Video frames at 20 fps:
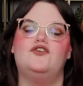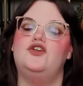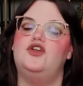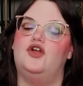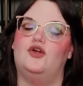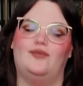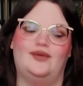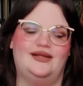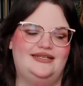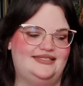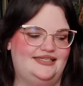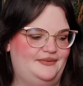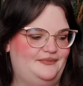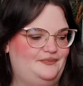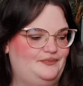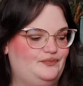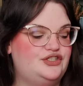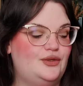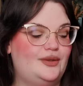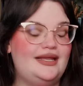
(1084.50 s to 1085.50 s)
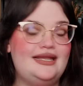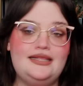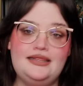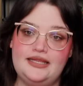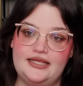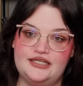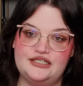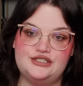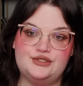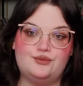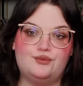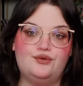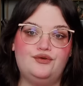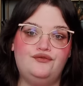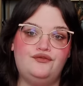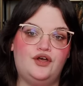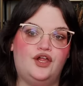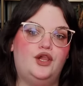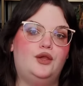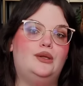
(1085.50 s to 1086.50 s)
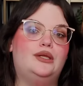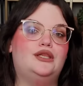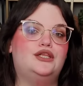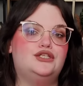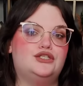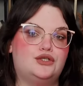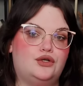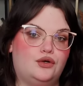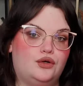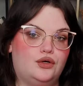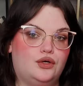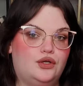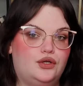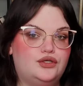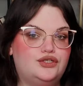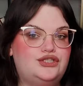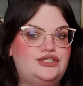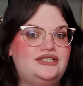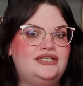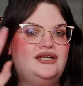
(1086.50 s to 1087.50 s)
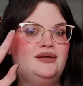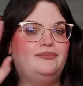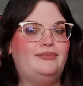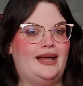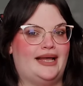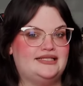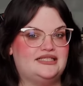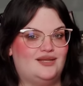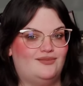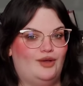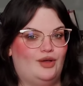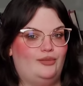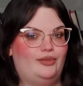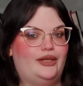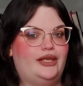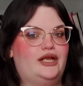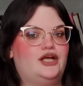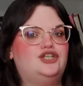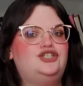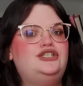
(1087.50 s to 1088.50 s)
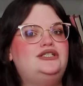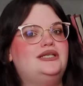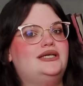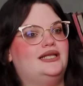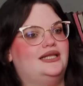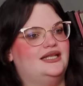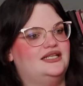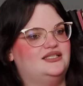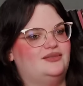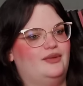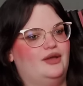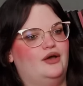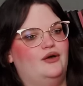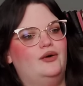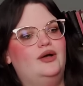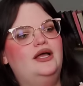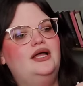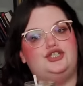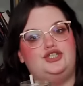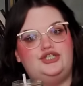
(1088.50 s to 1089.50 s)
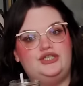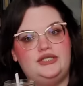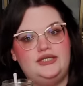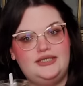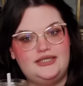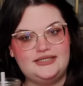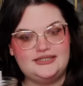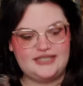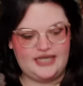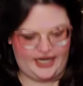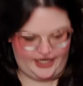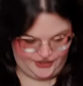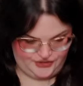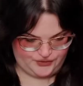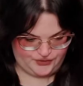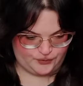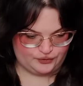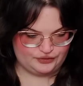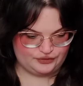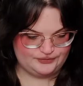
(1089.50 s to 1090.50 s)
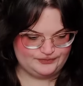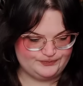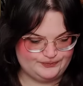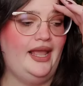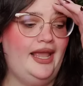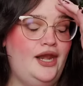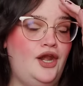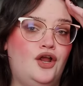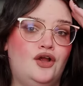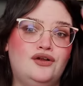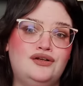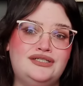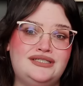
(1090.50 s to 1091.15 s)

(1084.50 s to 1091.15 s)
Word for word: for no reason. So in this, we're following this girl. She's like a basketball player. She's like a lesbo. She is in high school and her